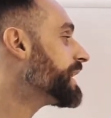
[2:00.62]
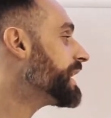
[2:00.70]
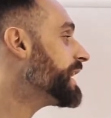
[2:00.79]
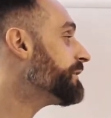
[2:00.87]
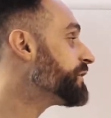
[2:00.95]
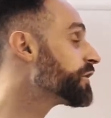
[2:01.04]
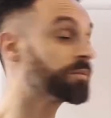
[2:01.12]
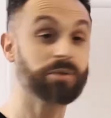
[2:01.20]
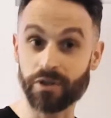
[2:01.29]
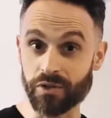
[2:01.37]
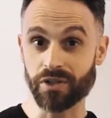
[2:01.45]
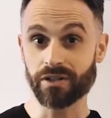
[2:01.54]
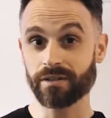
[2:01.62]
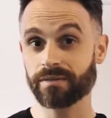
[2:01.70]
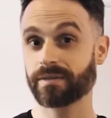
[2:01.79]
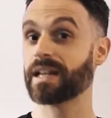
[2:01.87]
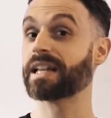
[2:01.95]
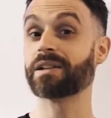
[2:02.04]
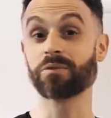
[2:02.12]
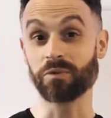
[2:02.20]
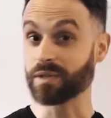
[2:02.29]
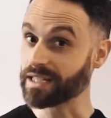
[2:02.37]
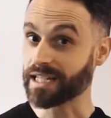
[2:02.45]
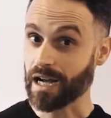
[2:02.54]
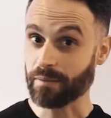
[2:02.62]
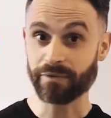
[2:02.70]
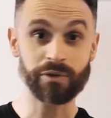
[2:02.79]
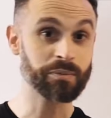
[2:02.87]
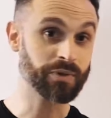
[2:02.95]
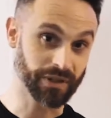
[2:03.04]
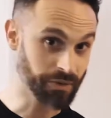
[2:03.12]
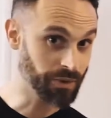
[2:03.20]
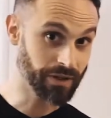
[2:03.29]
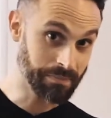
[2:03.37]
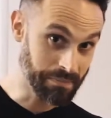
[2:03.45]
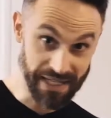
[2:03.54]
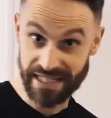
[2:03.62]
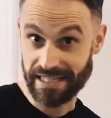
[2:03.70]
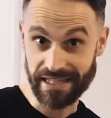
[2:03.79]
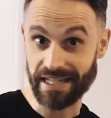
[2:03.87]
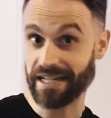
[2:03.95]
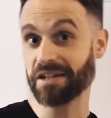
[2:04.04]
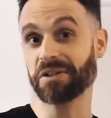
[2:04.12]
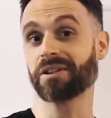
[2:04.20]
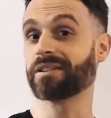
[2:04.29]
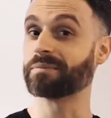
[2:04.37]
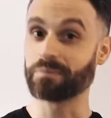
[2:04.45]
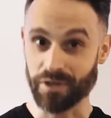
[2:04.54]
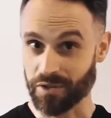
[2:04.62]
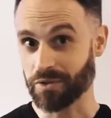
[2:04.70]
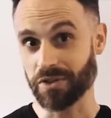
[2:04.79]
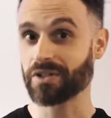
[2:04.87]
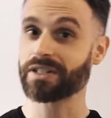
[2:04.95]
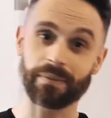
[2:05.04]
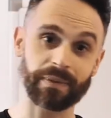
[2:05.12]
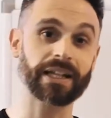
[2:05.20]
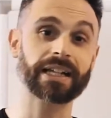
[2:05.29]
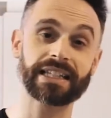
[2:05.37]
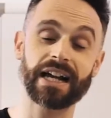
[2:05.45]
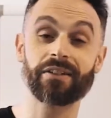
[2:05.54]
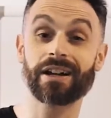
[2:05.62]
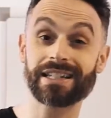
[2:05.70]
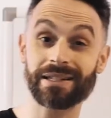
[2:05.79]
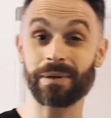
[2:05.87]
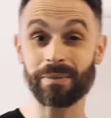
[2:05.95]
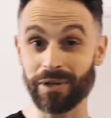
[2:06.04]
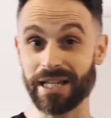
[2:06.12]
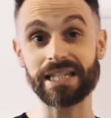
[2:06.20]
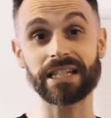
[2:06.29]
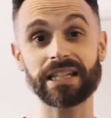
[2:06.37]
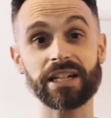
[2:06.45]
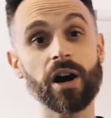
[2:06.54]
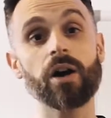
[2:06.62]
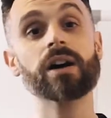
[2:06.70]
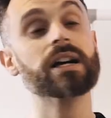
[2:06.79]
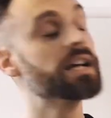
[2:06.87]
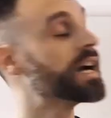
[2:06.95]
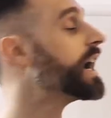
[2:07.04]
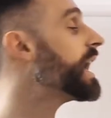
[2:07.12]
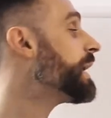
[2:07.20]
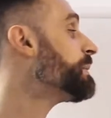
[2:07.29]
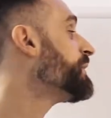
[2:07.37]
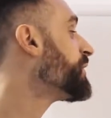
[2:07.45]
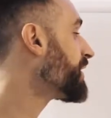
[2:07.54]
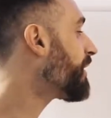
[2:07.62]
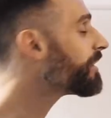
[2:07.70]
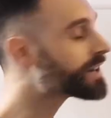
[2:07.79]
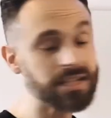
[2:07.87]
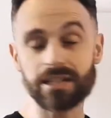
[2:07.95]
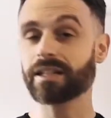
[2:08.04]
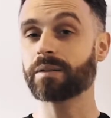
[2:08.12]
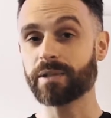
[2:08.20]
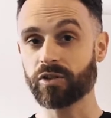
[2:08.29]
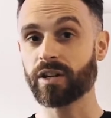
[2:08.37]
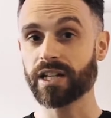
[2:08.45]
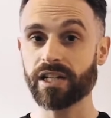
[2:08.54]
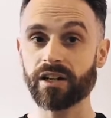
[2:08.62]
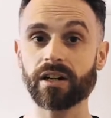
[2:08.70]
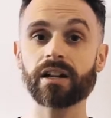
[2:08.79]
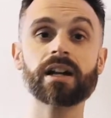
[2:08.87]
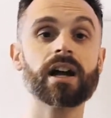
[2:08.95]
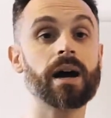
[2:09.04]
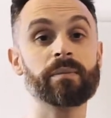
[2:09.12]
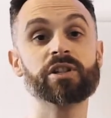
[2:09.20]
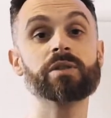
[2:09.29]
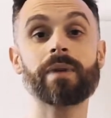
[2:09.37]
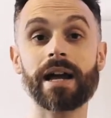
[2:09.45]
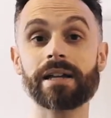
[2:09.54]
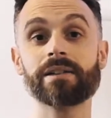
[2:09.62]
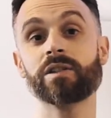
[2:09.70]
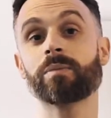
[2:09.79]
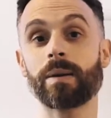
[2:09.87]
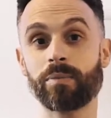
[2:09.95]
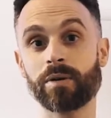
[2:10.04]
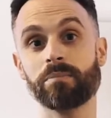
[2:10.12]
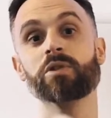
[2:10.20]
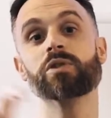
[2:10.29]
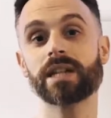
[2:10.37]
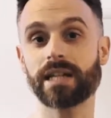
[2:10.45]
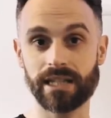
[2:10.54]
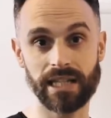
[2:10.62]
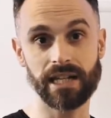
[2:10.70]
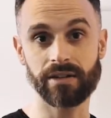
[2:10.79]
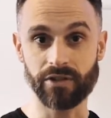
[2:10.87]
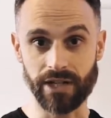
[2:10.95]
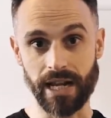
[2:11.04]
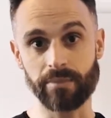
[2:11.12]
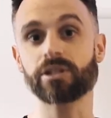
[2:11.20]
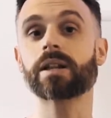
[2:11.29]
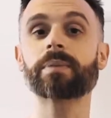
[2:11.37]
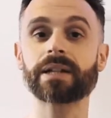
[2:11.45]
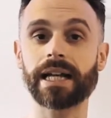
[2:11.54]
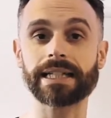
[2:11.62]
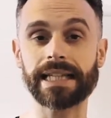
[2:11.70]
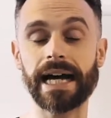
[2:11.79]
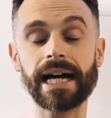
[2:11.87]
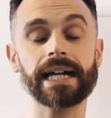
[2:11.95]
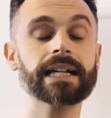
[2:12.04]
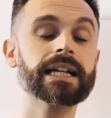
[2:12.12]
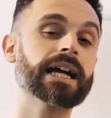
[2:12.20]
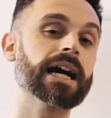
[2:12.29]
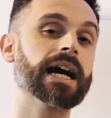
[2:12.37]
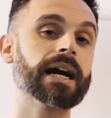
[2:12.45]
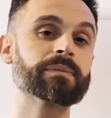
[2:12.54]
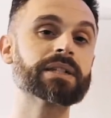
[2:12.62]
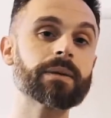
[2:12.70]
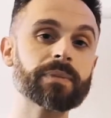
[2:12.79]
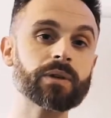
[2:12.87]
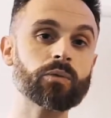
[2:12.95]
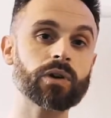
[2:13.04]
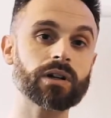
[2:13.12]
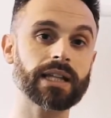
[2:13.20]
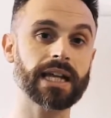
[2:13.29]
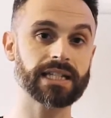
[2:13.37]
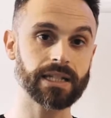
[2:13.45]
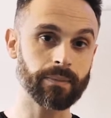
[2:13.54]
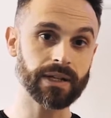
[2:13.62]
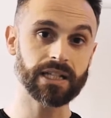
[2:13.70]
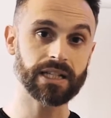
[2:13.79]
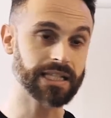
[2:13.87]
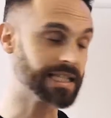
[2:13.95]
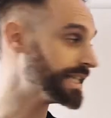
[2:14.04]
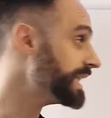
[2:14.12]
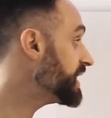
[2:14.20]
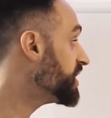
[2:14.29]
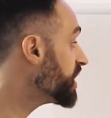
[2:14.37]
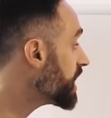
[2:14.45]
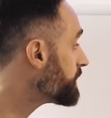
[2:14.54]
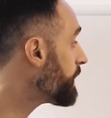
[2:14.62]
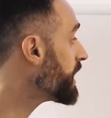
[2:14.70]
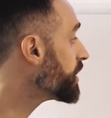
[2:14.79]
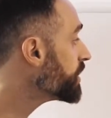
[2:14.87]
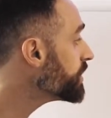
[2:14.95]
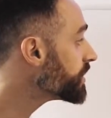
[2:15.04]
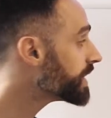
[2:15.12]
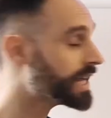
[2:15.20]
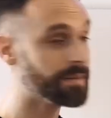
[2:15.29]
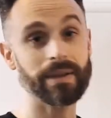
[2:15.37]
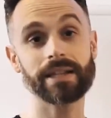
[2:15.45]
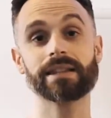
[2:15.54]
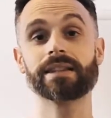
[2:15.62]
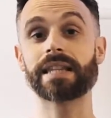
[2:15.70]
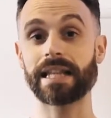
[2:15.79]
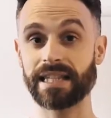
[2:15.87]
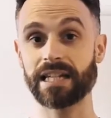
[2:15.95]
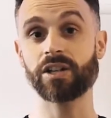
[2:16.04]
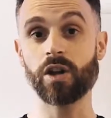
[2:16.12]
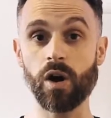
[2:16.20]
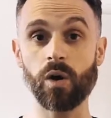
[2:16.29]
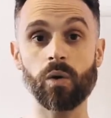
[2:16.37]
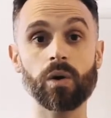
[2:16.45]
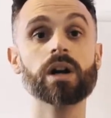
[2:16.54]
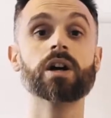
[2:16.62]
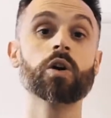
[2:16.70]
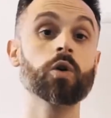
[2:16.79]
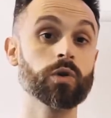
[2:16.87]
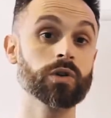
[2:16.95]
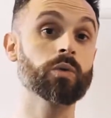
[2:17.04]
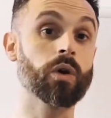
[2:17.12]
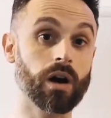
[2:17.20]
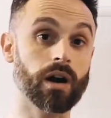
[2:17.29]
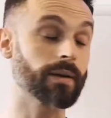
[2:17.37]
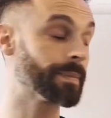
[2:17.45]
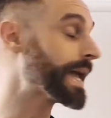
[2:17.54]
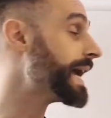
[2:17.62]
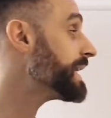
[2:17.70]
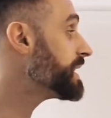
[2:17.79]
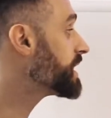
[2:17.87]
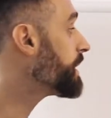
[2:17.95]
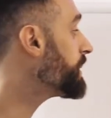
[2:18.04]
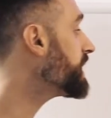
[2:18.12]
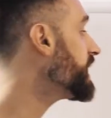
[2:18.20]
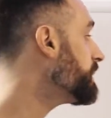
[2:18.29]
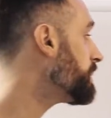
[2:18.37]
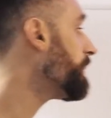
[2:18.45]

if you're a producer, it can really help put the word beats in there or producer or something like that, right? Because then people instantly know. If you're an artist, it's a little bit trickier, but you might put music at the end of your name or something like that. Something where like somebody could see just by your username that they know who you are. And something to keep in